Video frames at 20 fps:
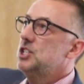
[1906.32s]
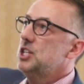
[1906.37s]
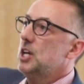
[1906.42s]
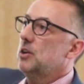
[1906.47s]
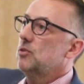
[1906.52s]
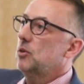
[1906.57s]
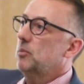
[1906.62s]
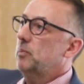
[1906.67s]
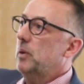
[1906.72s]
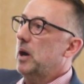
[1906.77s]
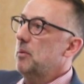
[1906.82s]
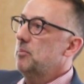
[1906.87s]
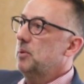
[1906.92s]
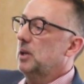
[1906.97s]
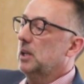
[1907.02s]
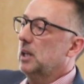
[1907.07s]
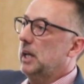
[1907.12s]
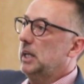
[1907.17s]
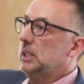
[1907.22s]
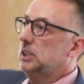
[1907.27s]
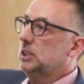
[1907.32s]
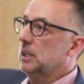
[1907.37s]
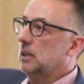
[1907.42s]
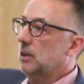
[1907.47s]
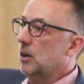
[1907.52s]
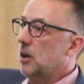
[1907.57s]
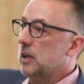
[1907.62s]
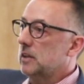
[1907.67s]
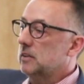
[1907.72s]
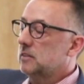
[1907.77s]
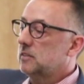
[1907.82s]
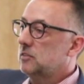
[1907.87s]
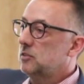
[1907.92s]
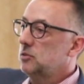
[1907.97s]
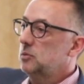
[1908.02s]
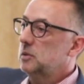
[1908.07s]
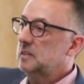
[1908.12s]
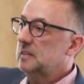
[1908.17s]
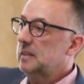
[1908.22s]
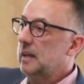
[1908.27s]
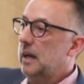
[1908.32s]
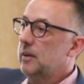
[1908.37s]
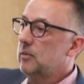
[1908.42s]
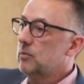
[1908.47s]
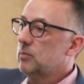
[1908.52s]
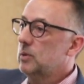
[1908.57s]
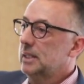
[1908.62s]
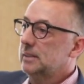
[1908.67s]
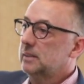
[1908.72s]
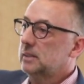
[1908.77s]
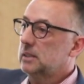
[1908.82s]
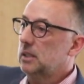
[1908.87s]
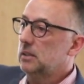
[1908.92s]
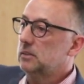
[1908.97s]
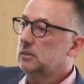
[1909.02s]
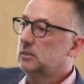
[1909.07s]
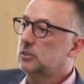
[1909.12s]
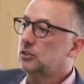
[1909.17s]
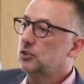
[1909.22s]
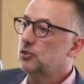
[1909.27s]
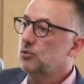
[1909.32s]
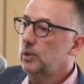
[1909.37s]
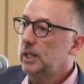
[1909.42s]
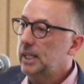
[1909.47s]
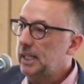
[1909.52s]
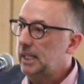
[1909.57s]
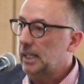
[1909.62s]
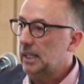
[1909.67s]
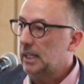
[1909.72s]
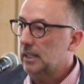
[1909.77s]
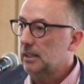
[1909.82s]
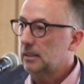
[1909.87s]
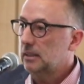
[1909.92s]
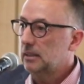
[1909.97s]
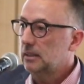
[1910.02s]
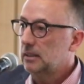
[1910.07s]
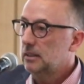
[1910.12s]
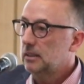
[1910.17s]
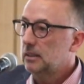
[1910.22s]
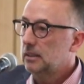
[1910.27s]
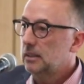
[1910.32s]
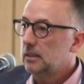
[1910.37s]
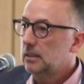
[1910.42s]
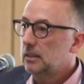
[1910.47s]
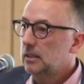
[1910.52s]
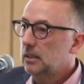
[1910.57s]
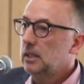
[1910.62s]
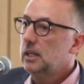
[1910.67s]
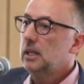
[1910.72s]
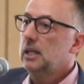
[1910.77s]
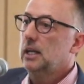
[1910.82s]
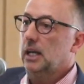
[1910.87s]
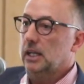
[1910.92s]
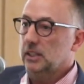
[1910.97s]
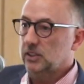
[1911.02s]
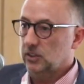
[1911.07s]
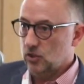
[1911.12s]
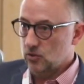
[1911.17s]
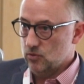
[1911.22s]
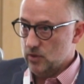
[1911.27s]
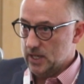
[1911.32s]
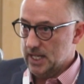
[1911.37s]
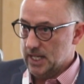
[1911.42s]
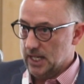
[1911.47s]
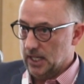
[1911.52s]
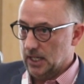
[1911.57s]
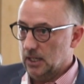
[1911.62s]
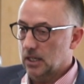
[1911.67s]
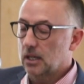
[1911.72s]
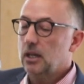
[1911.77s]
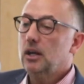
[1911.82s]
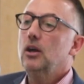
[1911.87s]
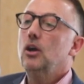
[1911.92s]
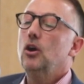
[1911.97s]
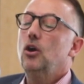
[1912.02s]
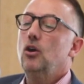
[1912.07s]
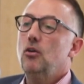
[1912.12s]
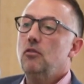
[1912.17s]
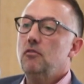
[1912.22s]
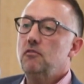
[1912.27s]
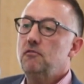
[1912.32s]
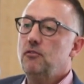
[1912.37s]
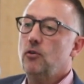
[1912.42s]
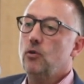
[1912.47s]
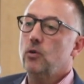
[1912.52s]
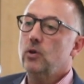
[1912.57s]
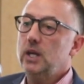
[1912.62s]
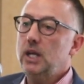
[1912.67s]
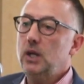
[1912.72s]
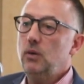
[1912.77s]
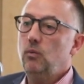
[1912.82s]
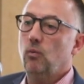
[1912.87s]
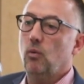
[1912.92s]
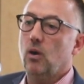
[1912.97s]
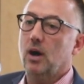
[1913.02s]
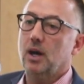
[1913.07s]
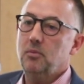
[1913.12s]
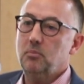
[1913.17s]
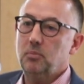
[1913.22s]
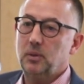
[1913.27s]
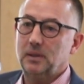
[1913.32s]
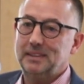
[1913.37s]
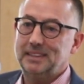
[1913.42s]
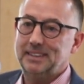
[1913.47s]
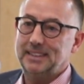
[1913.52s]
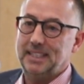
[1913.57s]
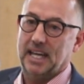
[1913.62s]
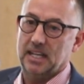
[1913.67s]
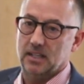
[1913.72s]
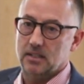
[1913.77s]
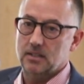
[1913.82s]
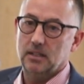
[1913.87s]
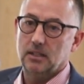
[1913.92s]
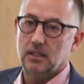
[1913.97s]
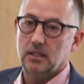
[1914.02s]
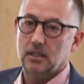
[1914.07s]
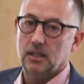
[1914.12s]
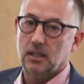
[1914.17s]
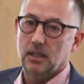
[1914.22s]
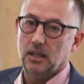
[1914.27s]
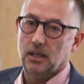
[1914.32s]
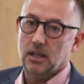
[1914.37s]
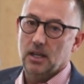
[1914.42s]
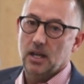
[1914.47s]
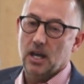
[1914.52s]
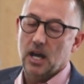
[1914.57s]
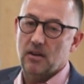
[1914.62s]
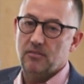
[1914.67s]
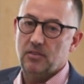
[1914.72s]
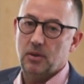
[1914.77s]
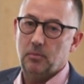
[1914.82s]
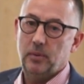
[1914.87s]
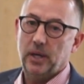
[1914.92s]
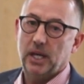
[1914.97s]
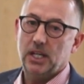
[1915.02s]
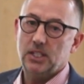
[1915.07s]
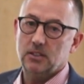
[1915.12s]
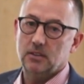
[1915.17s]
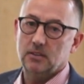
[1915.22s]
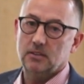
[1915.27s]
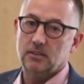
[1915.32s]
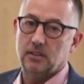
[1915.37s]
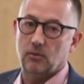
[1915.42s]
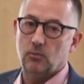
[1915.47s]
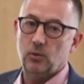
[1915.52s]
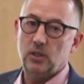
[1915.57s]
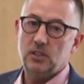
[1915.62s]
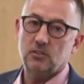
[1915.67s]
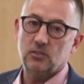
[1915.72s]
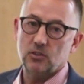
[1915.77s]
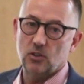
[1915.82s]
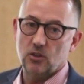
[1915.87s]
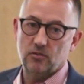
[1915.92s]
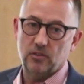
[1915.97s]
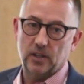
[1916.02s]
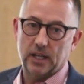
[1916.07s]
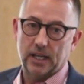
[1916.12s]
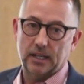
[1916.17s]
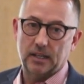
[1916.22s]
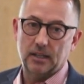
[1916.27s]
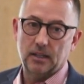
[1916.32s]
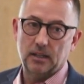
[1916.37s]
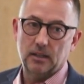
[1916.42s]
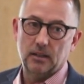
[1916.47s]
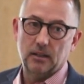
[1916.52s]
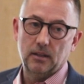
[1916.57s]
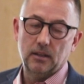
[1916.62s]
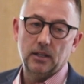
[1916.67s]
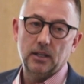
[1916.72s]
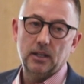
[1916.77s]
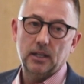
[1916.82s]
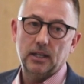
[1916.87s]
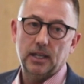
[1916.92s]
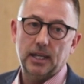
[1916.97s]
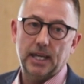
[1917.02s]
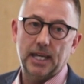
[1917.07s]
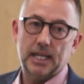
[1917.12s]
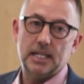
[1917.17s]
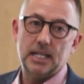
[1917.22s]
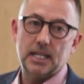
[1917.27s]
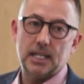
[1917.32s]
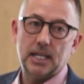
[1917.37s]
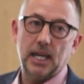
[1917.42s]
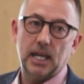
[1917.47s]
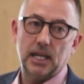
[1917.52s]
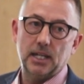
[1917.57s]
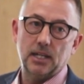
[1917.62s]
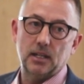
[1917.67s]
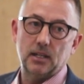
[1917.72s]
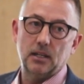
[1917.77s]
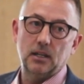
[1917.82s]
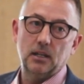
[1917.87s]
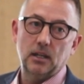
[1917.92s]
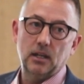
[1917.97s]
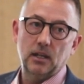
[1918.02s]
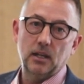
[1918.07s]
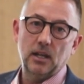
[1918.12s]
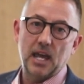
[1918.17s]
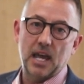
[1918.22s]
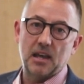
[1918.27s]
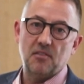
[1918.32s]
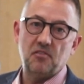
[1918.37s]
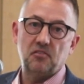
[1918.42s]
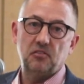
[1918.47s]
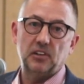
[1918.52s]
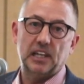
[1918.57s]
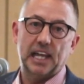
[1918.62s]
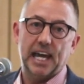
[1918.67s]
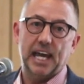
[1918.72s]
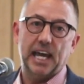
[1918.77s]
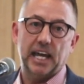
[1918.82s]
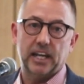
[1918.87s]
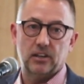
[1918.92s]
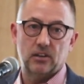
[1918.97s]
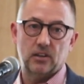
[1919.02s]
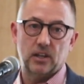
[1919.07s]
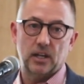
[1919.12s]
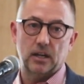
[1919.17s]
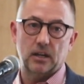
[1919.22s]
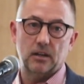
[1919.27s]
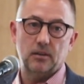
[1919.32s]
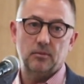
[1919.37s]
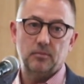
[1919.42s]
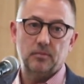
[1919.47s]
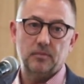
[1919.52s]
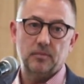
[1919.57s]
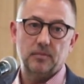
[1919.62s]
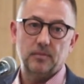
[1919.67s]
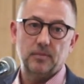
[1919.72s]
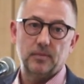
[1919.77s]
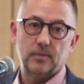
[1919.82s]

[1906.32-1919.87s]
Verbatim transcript: to the general population, on a suicide risk screen, a screen, 41% of the patients that we surveyed indicated a flag there.